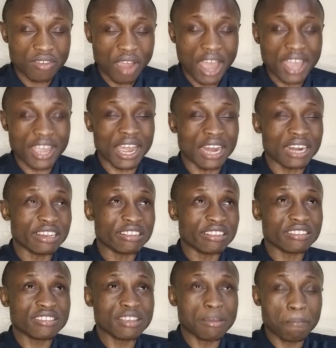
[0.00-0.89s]
I
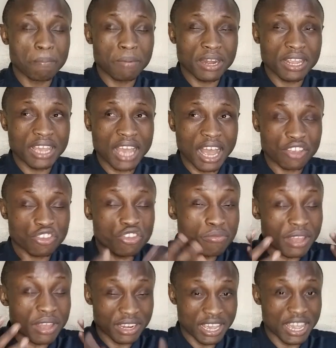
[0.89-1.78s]
can simply
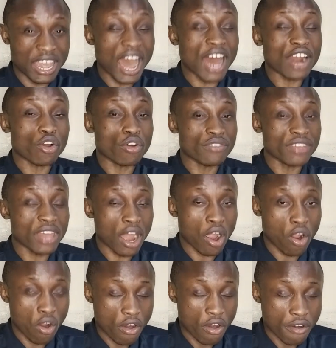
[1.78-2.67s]
assume that they are on
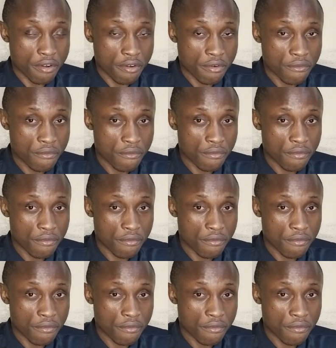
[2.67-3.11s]
their own.